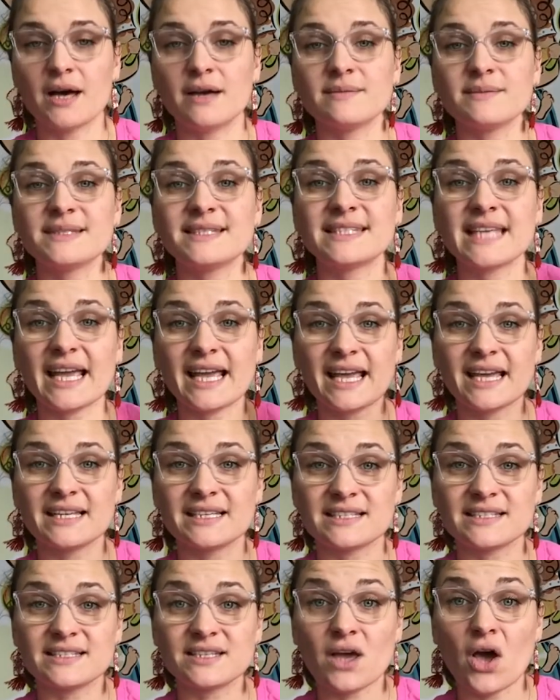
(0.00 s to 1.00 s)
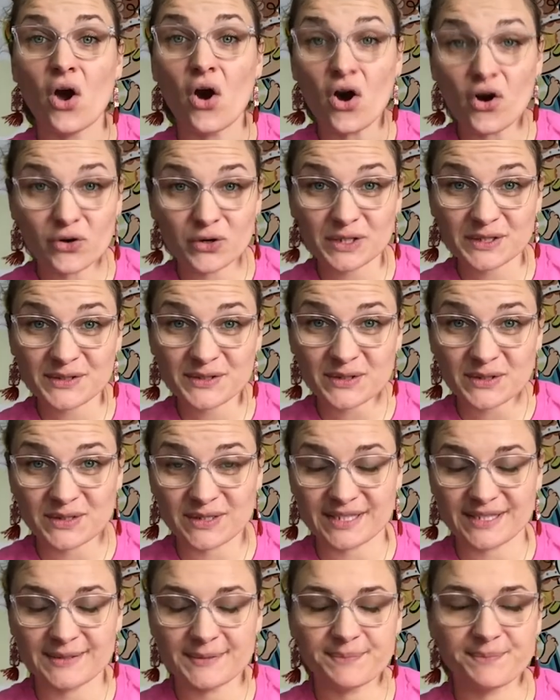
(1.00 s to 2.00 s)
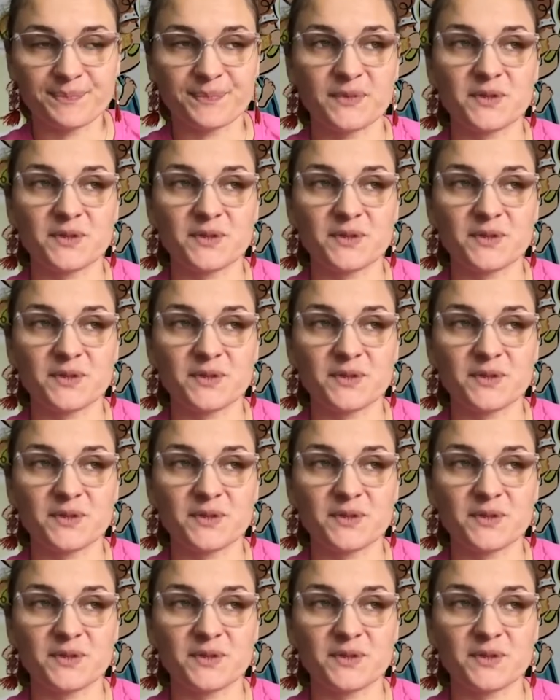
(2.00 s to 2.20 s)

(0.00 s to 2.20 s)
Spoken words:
Second, oysters.